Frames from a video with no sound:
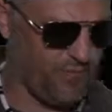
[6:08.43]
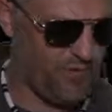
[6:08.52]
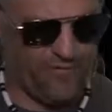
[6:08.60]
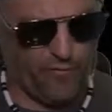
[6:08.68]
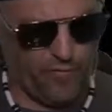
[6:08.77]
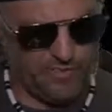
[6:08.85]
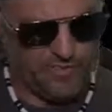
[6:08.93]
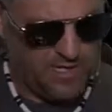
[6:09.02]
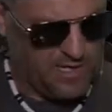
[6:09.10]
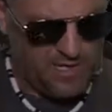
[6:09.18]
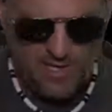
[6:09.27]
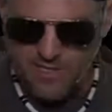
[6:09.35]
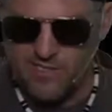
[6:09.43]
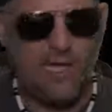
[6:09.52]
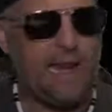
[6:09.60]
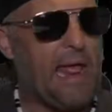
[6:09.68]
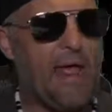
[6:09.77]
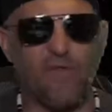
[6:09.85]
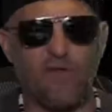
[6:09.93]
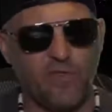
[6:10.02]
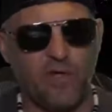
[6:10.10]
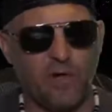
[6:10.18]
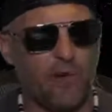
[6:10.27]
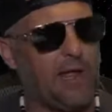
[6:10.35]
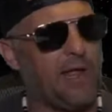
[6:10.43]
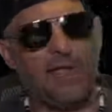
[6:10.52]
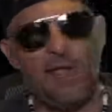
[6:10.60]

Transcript: whenever it was. Just had everything, right?